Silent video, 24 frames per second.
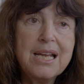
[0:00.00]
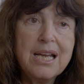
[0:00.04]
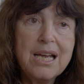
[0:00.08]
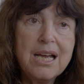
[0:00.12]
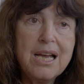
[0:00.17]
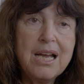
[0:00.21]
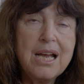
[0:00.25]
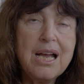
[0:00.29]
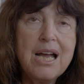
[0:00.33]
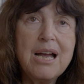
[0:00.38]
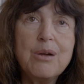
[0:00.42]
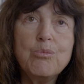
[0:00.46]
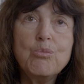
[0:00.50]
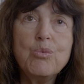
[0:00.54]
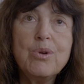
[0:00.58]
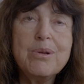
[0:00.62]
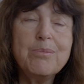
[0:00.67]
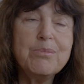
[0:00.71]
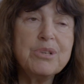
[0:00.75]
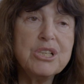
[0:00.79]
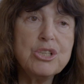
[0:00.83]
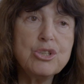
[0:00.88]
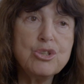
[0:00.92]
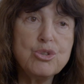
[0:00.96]
And
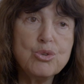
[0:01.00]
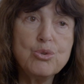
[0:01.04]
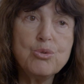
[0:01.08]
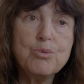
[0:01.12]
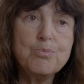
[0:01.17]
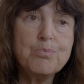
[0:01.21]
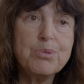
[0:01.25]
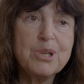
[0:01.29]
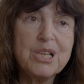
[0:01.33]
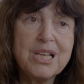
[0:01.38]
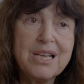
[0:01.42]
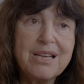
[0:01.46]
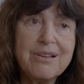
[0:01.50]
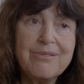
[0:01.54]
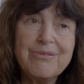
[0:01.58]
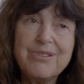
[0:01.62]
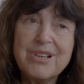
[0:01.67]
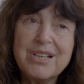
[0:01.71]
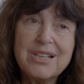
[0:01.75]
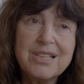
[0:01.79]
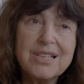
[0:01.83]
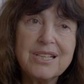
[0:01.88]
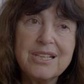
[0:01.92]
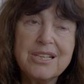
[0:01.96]
women do play a
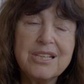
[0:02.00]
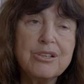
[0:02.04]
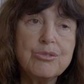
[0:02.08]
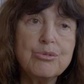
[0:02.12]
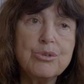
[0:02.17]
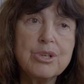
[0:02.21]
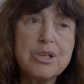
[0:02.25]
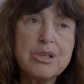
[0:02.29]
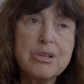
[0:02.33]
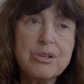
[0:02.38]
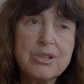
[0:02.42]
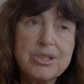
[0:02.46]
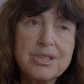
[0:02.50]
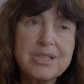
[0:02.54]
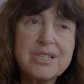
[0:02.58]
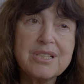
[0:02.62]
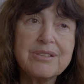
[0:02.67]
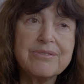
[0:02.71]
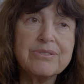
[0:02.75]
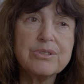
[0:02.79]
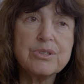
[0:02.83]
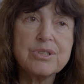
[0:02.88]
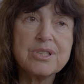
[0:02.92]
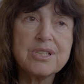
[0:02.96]
very key role in
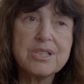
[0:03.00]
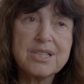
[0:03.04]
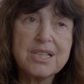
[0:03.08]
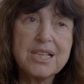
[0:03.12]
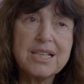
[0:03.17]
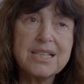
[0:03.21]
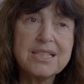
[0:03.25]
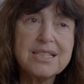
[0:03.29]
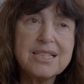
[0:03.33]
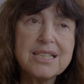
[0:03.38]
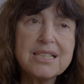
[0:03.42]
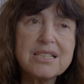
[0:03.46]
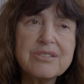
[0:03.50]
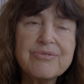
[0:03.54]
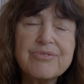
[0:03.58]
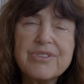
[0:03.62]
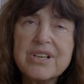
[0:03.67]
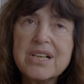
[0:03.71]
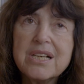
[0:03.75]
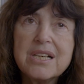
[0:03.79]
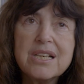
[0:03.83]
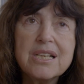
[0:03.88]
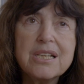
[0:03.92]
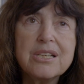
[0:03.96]
civil society. It's
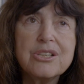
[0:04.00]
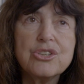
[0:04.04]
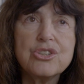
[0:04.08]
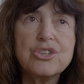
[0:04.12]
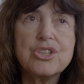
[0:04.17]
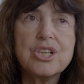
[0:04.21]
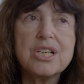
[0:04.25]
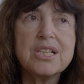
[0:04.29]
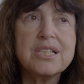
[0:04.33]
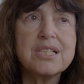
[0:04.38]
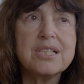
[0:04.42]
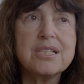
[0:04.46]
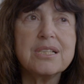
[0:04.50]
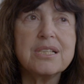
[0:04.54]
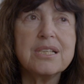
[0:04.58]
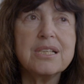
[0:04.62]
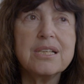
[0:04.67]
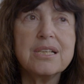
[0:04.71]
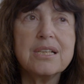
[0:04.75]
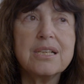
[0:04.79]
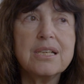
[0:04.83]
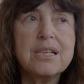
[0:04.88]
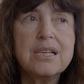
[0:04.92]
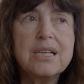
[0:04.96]
very
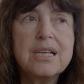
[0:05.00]
interesting